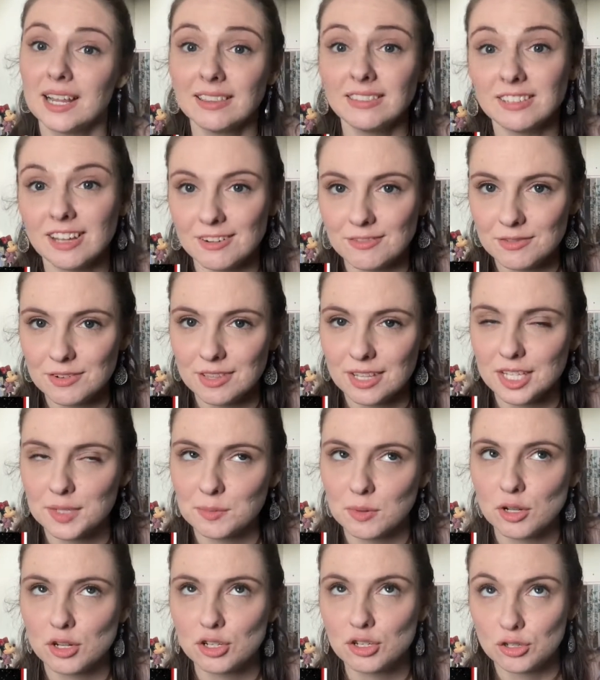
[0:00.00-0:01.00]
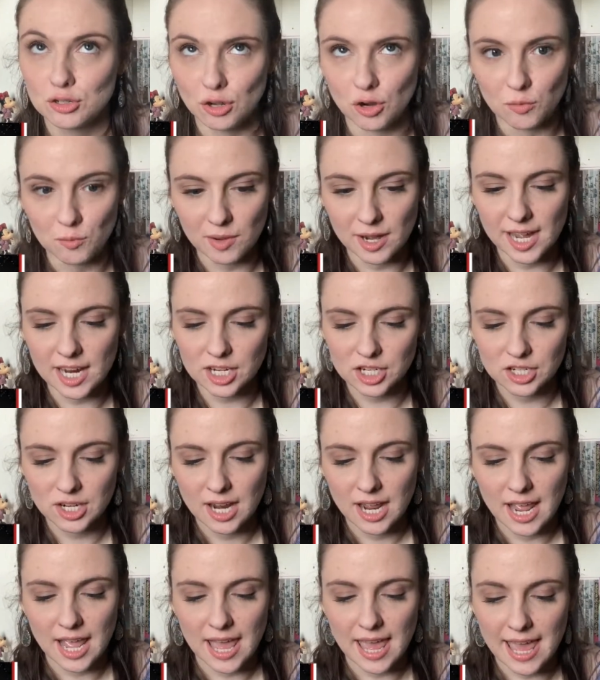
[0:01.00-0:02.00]
but I loved this book so
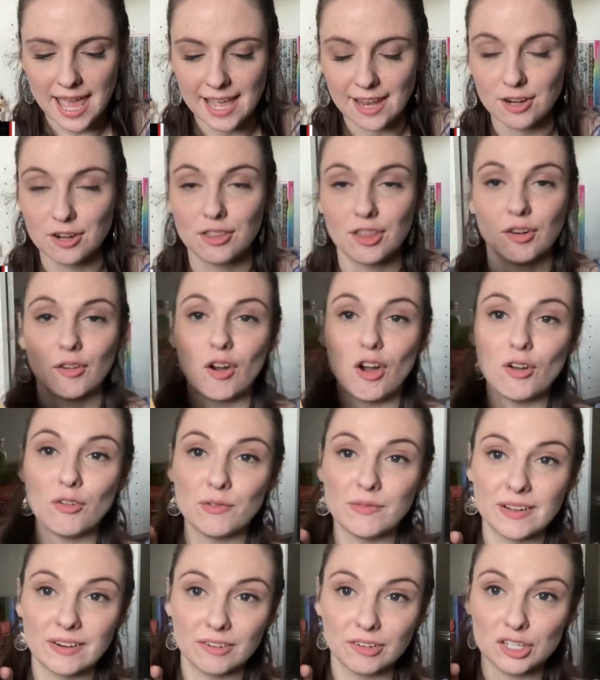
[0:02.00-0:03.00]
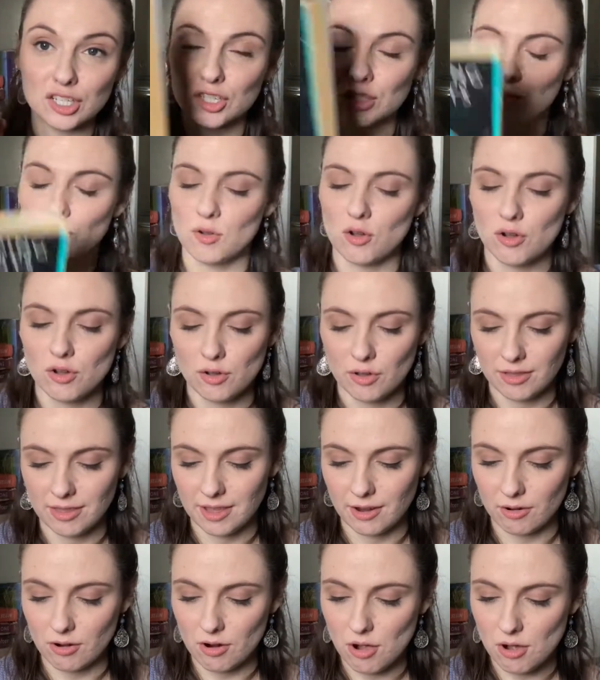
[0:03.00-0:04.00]
much, and they're all very small.
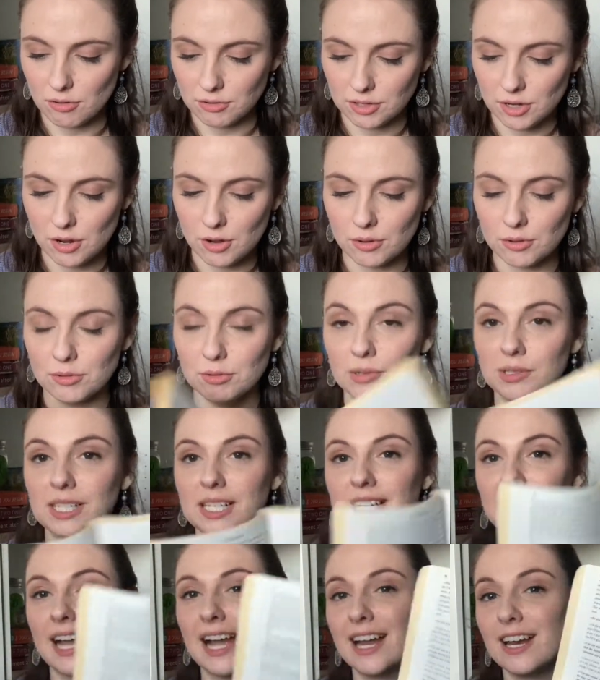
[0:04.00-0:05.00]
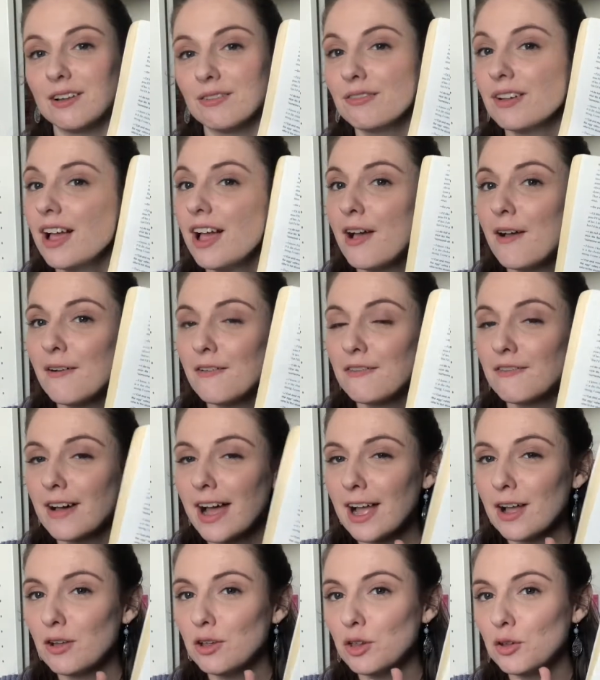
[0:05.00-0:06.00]
They're all told in kind of
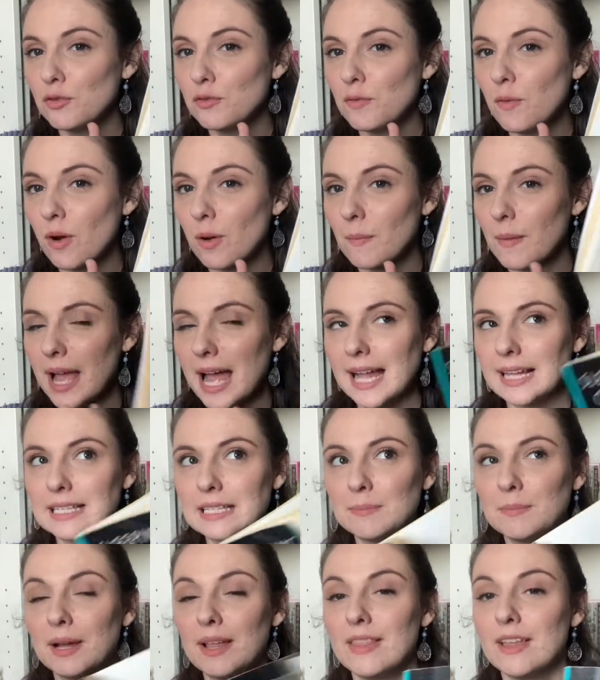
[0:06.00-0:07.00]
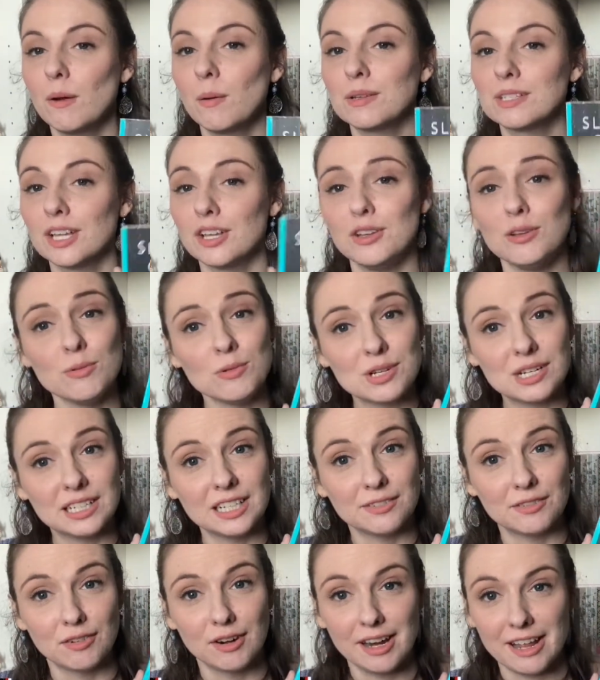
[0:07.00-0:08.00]
file formats, but there was a huge
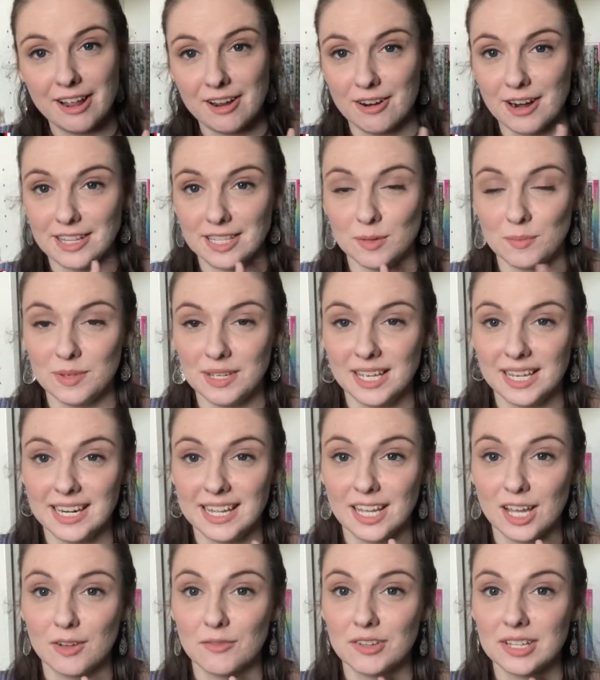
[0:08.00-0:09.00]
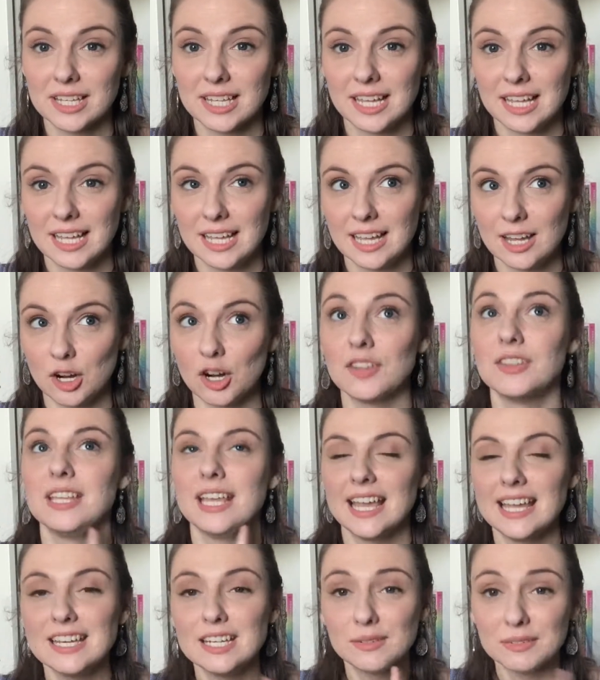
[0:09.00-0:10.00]
cliffhanger at the beginning of or
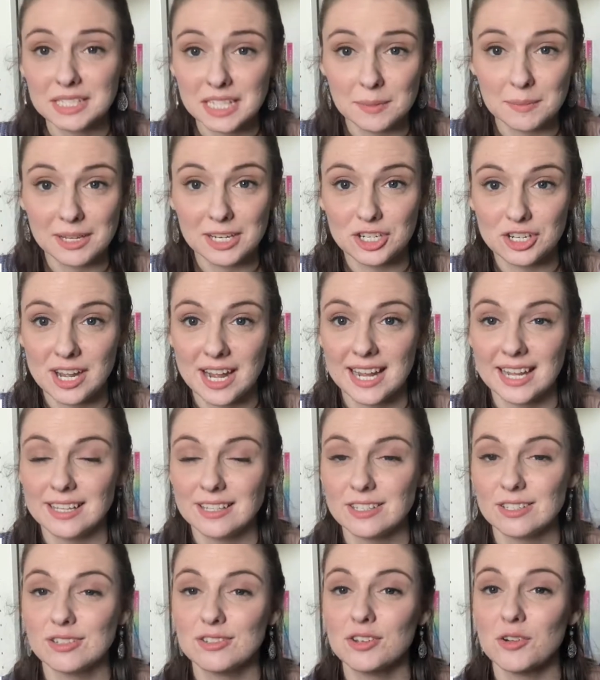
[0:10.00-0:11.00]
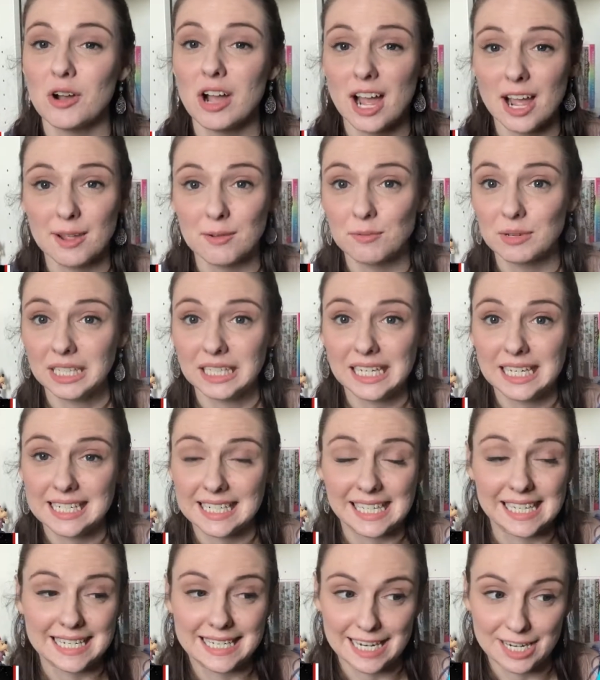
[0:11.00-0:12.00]
the end of Sleeping Giants, so I really
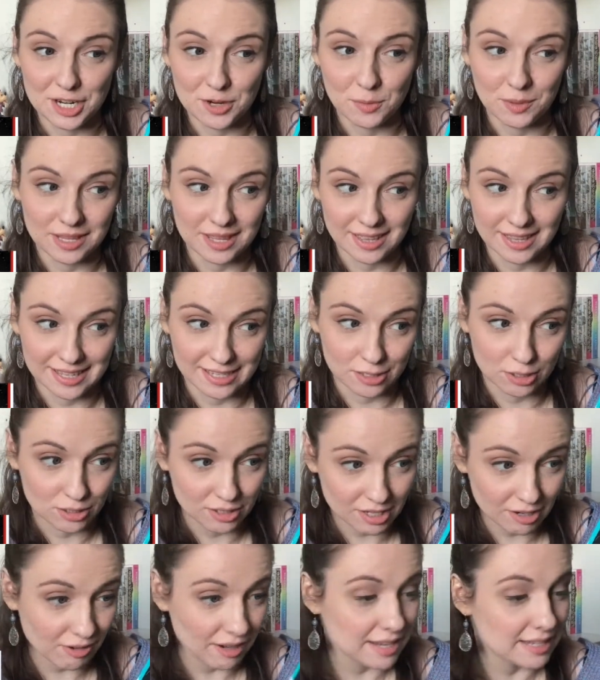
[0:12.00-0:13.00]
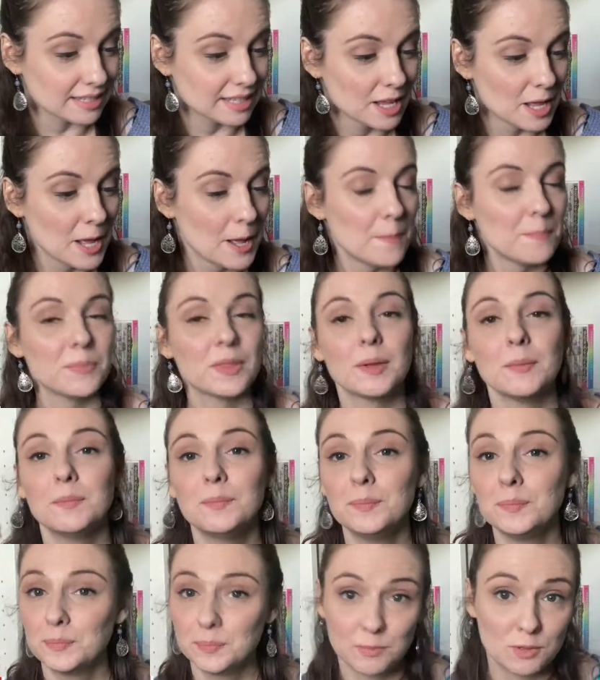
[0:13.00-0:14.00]
need to continue with this series.
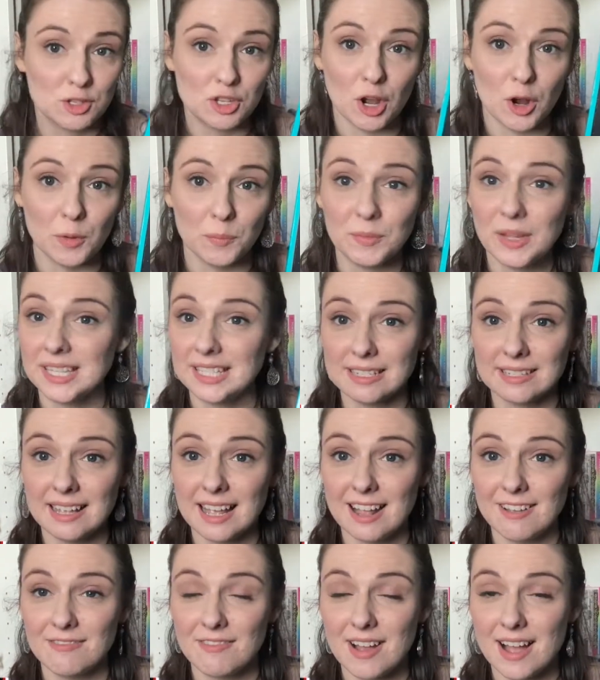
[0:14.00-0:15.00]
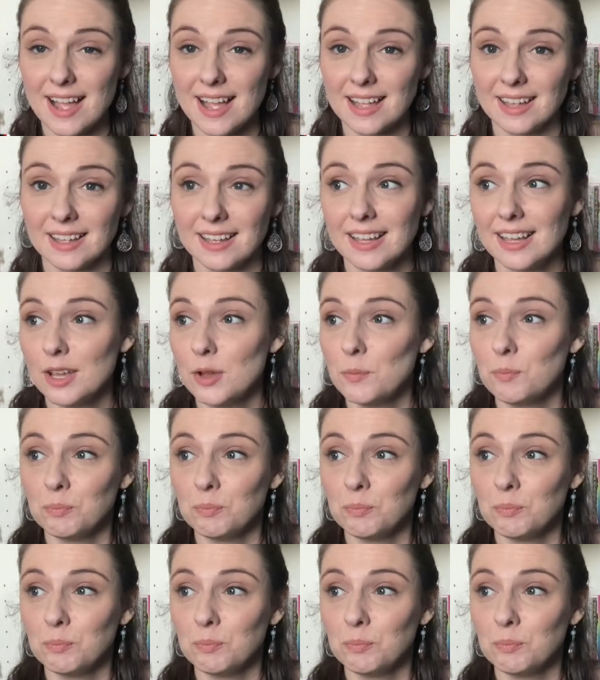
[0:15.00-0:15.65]
So it's a sci-fi